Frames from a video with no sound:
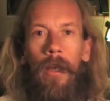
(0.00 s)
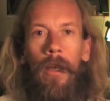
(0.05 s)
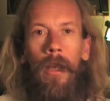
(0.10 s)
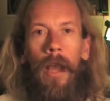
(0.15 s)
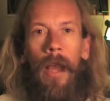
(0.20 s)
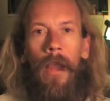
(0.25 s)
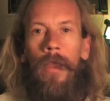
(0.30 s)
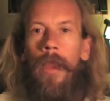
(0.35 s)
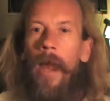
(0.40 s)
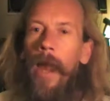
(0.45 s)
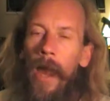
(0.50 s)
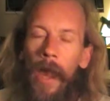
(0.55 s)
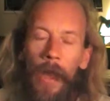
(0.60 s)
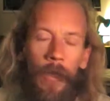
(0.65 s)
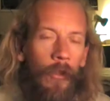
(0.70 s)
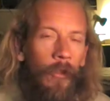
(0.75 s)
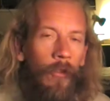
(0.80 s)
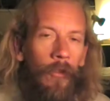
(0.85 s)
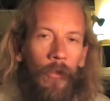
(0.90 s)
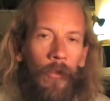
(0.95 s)
And then
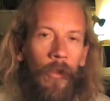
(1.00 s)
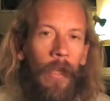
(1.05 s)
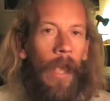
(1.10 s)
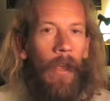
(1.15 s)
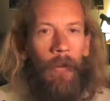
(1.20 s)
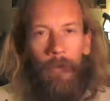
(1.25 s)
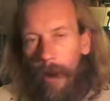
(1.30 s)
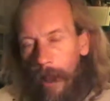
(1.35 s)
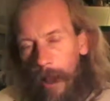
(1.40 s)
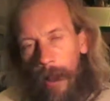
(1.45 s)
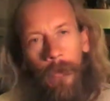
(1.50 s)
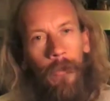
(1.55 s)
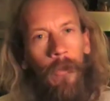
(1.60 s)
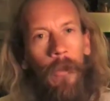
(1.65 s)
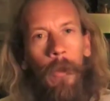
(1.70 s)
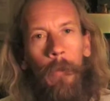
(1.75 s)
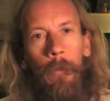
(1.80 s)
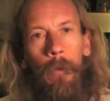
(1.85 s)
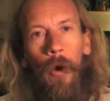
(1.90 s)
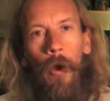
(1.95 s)
you just get round to
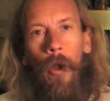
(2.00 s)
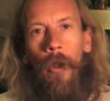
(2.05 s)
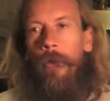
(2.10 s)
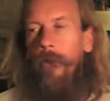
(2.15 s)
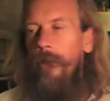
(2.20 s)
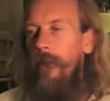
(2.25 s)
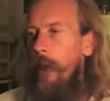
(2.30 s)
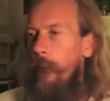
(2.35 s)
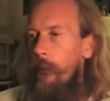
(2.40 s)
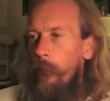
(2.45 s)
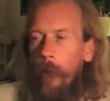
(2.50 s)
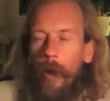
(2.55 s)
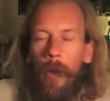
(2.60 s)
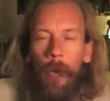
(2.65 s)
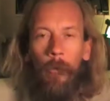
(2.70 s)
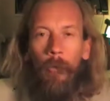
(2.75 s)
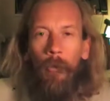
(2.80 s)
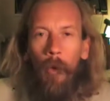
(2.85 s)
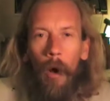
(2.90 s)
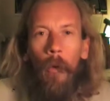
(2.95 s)
the point where it's like,
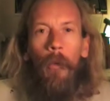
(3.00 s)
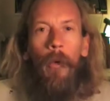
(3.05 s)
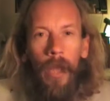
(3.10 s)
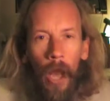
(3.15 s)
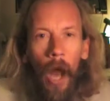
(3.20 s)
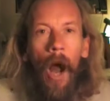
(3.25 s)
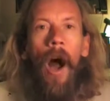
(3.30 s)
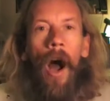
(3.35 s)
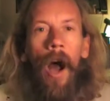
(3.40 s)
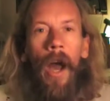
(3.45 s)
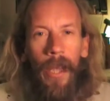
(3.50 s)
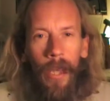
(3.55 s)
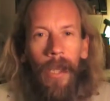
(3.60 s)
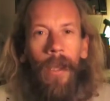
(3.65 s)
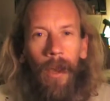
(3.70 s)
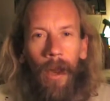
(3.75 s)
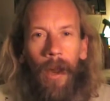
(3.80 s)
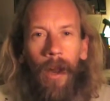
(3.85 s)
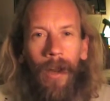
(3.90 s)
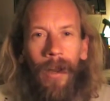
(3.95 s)
well, we are
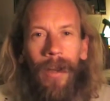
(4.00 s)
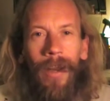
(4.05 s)
here.